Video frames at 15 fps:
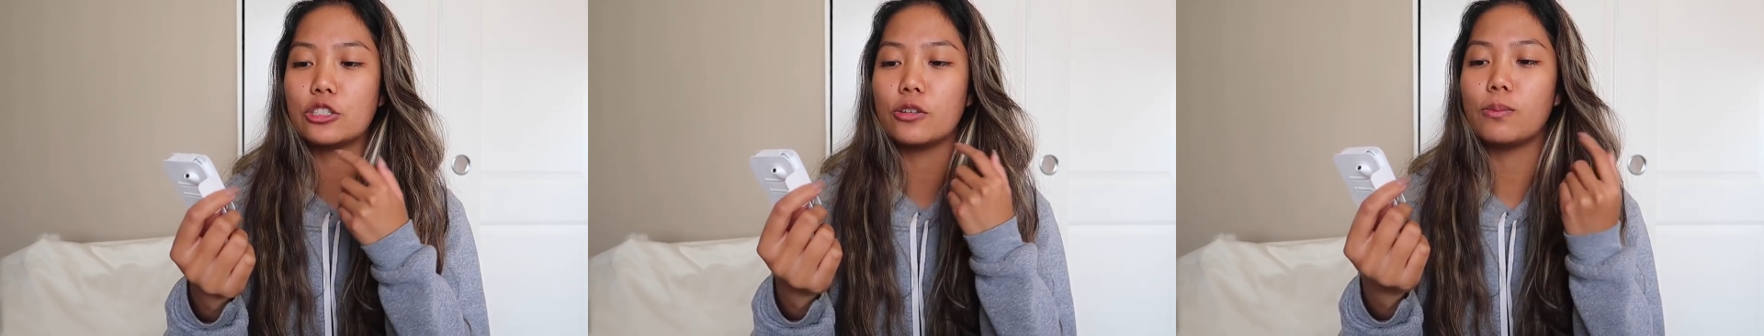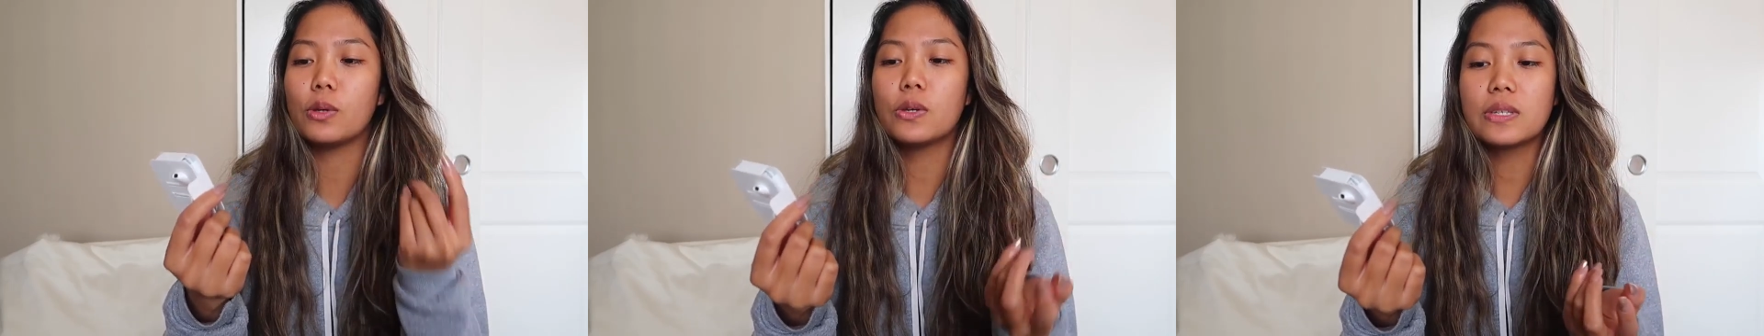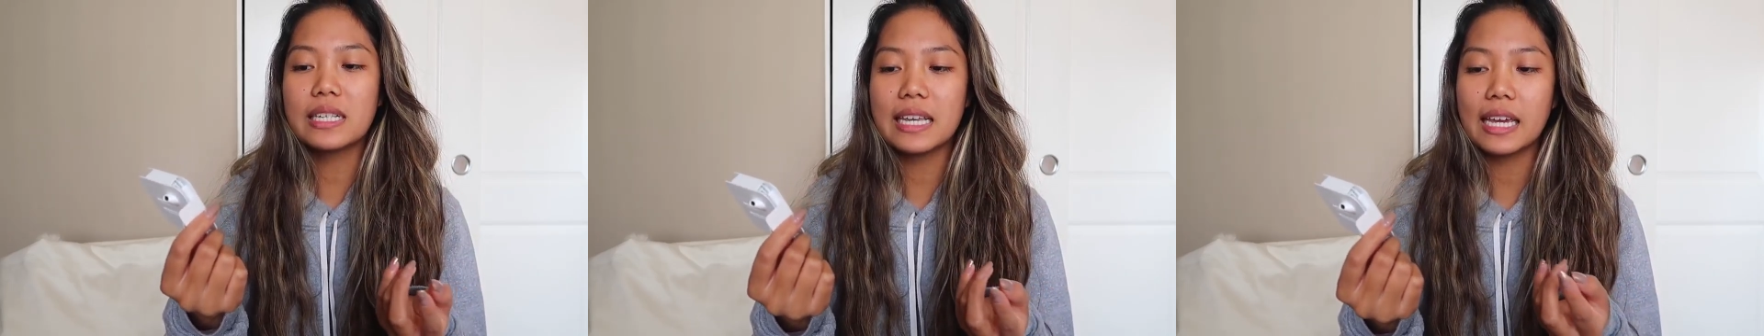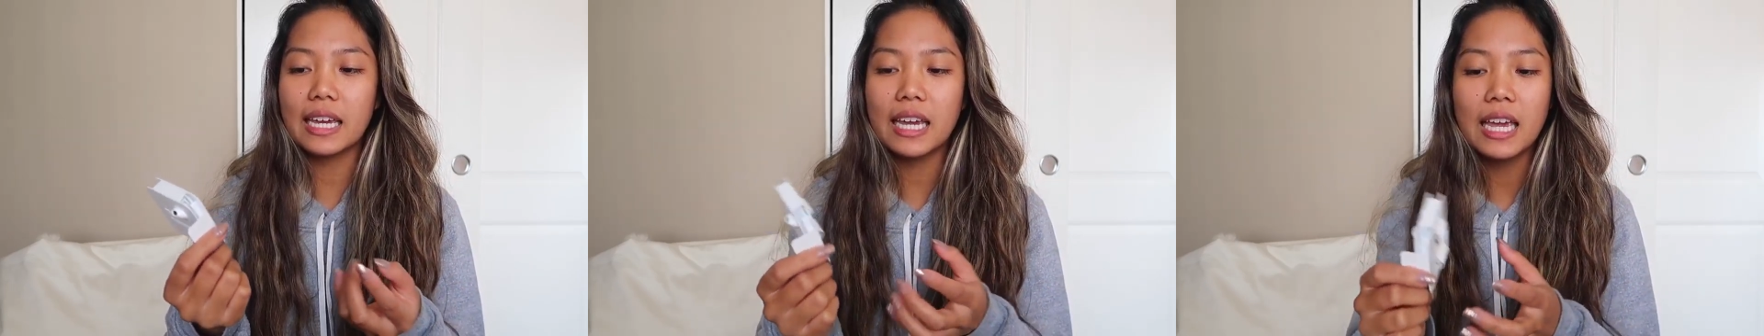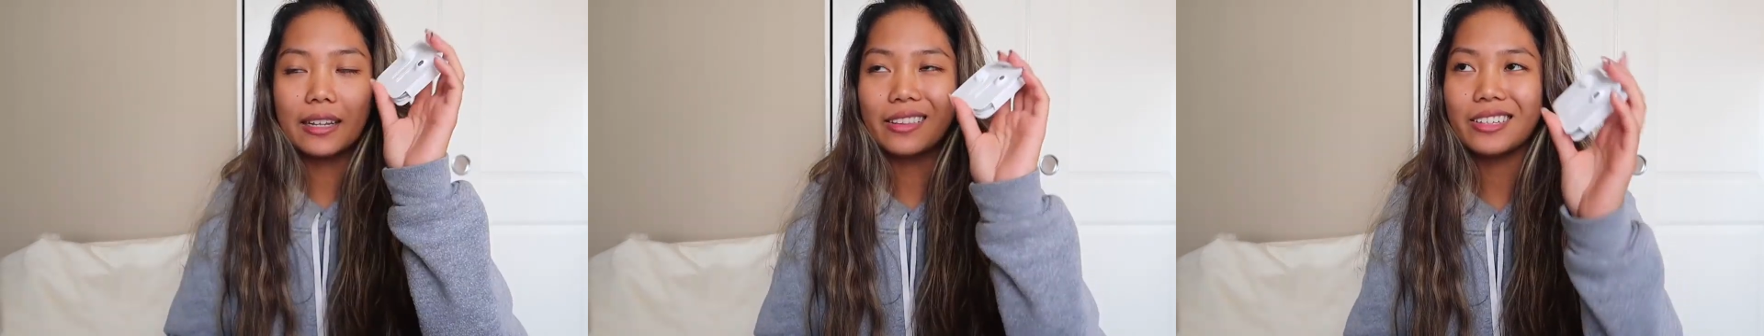to
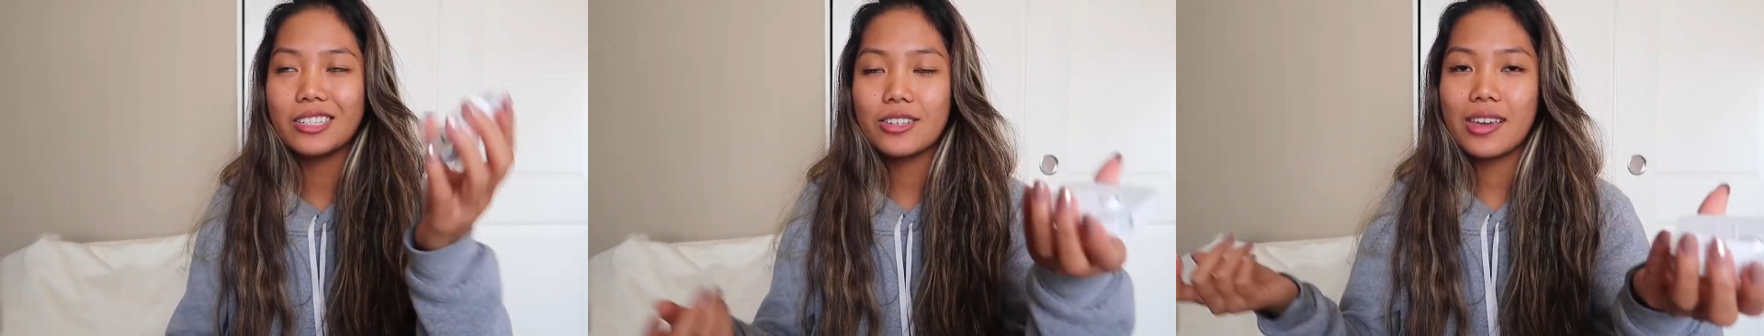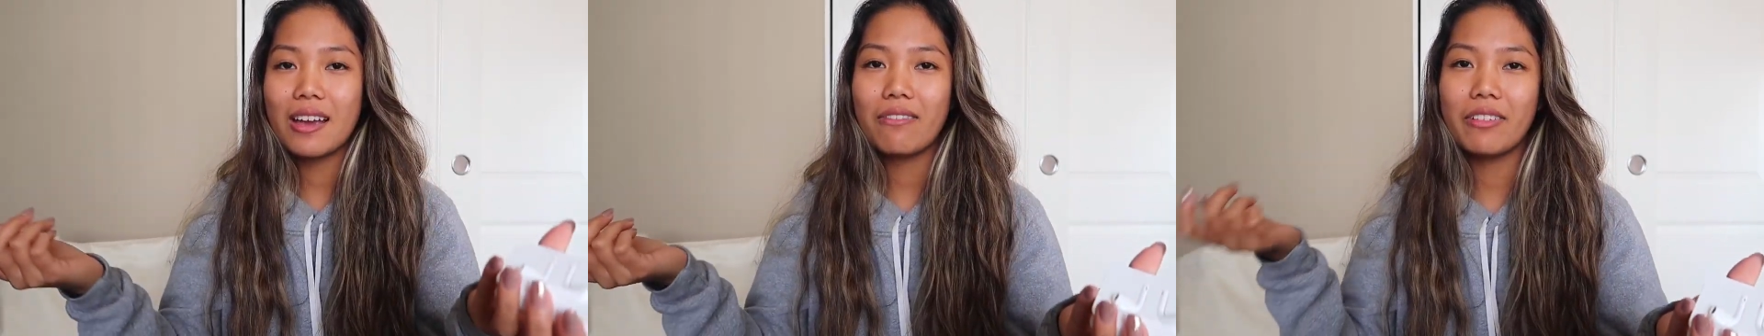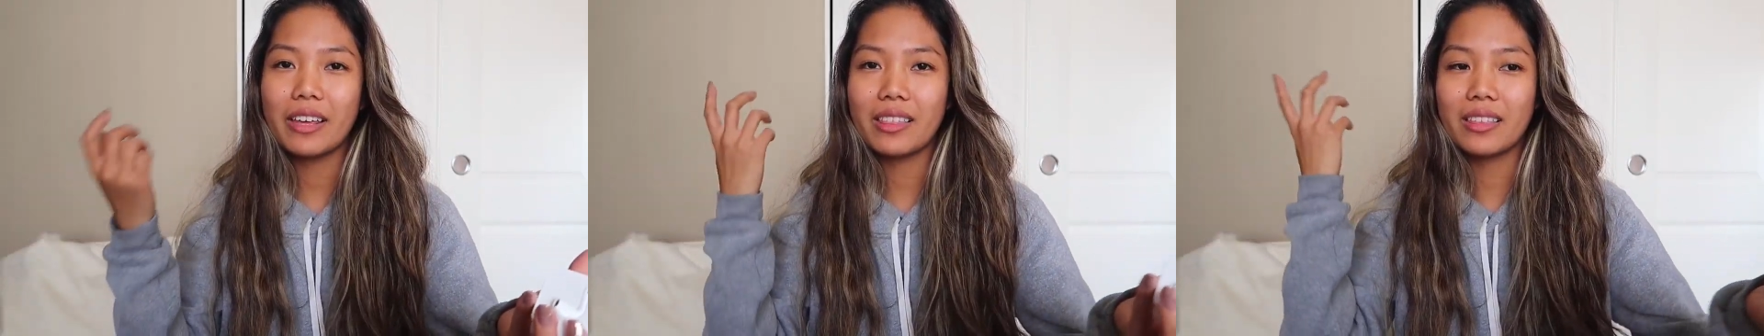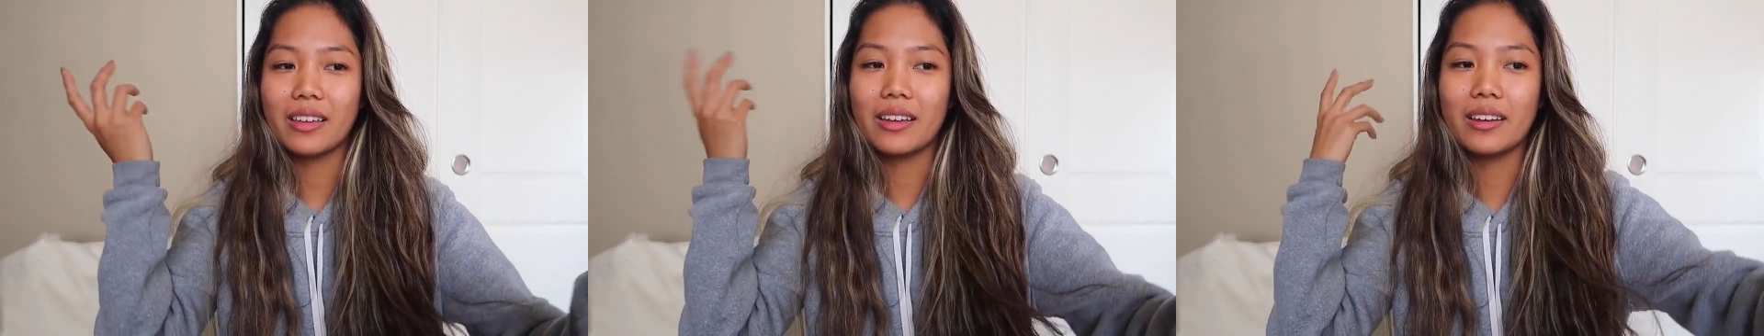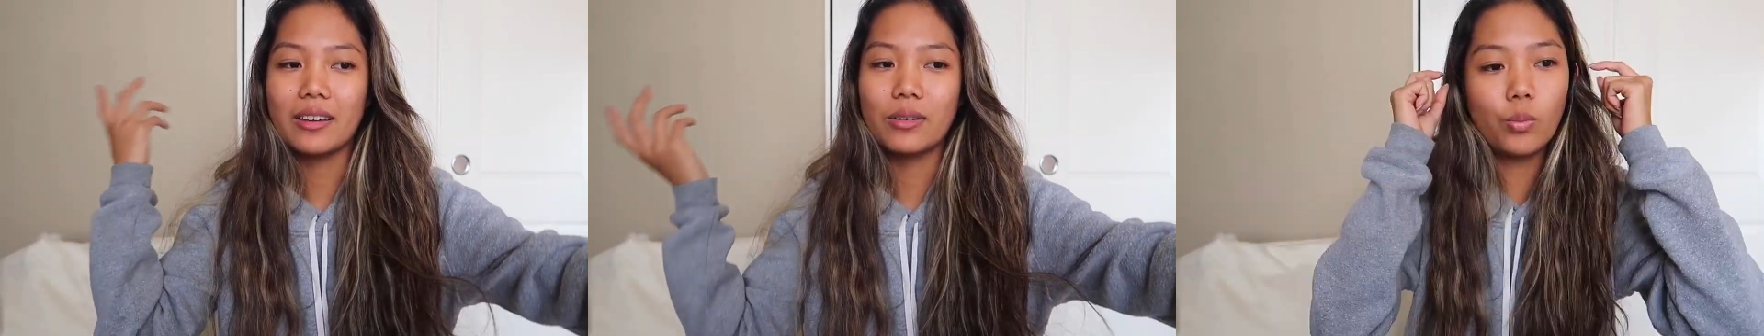music unless you have like
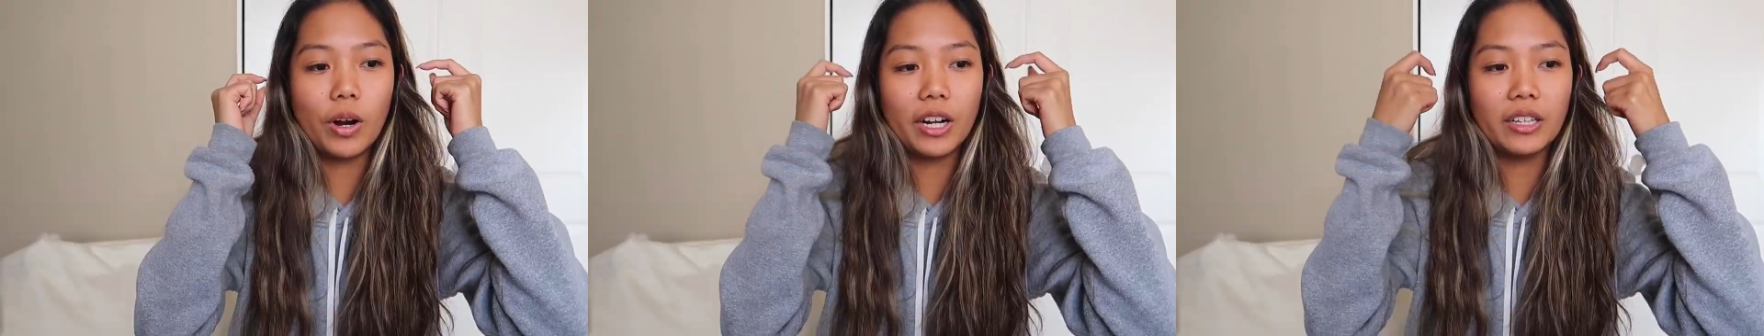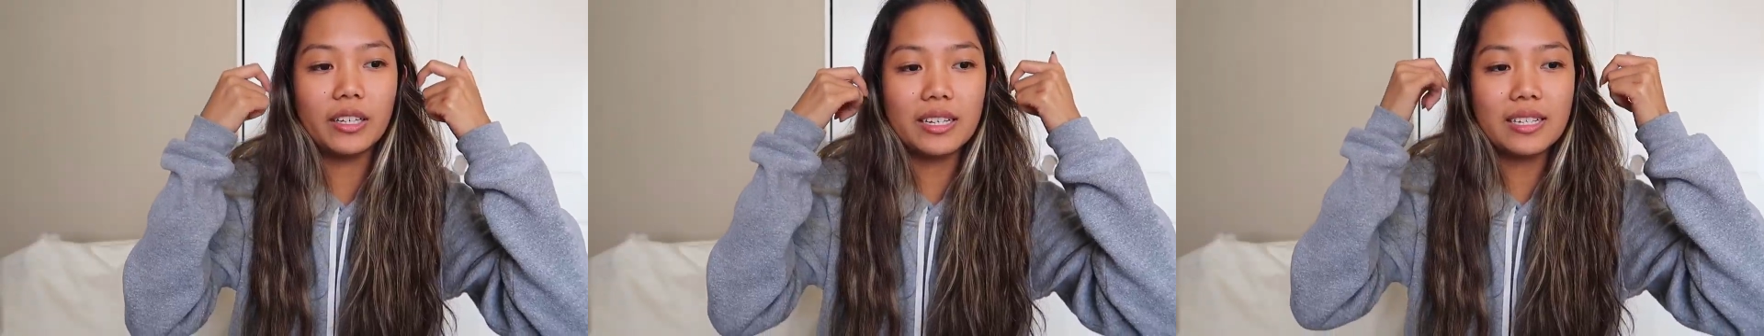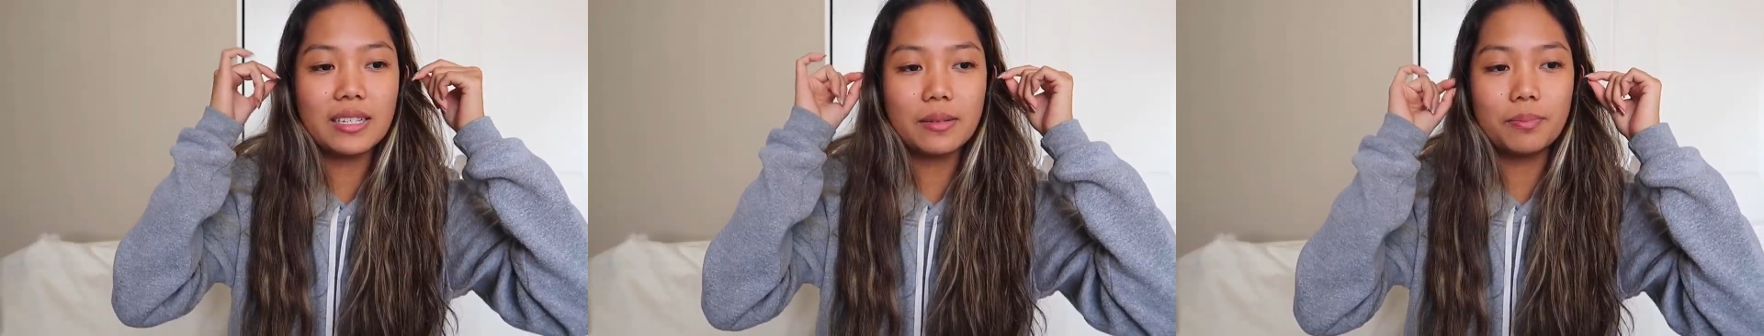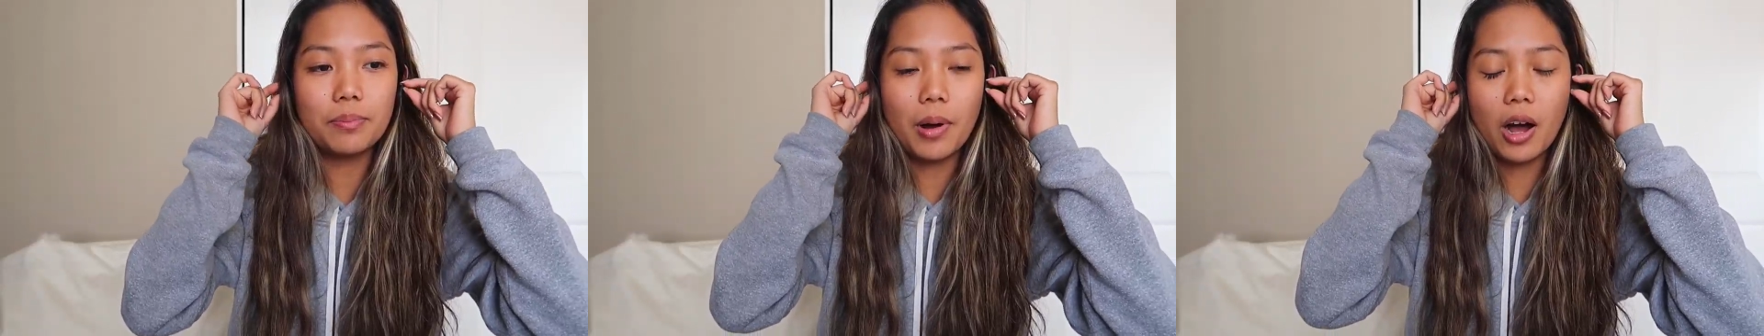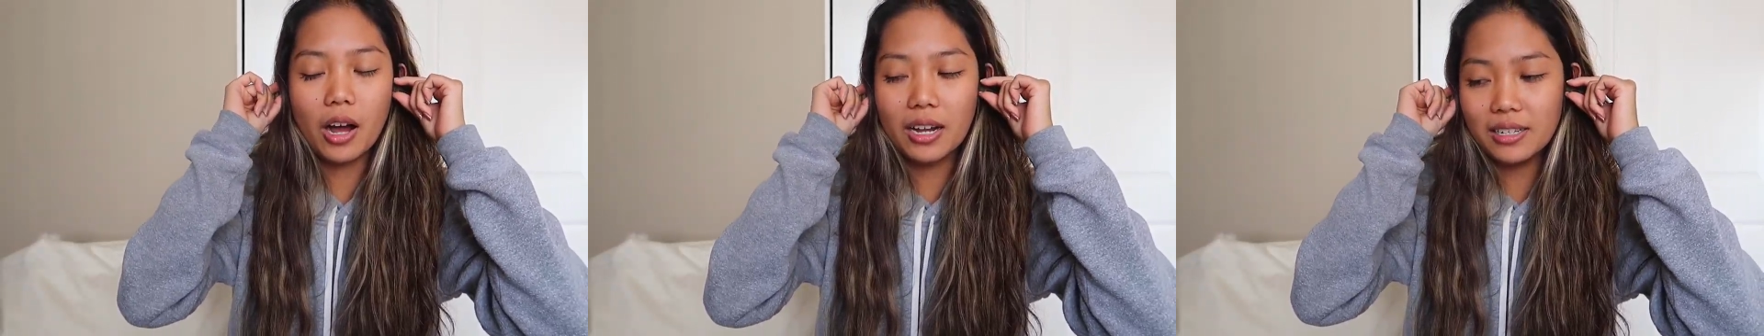the wireless
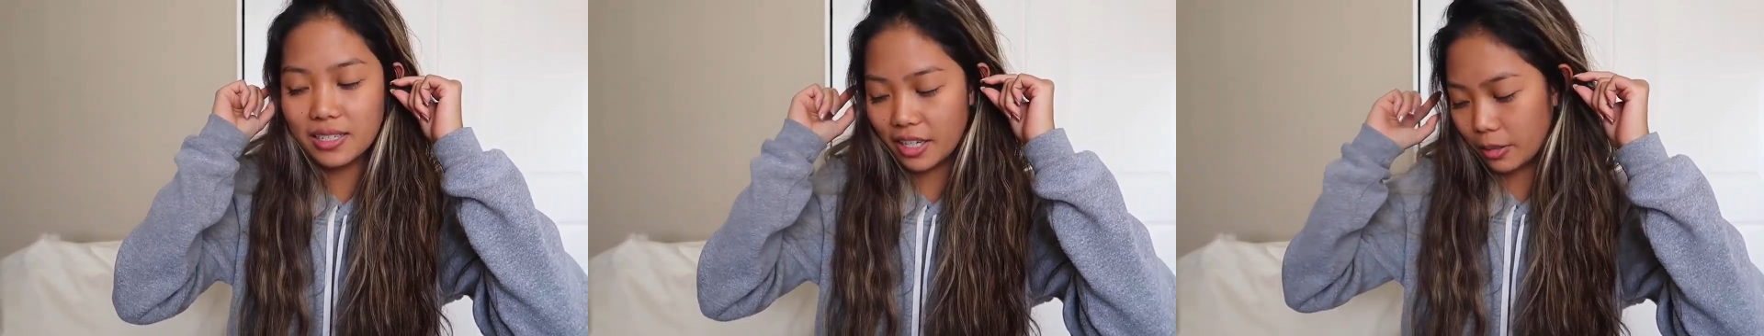pods,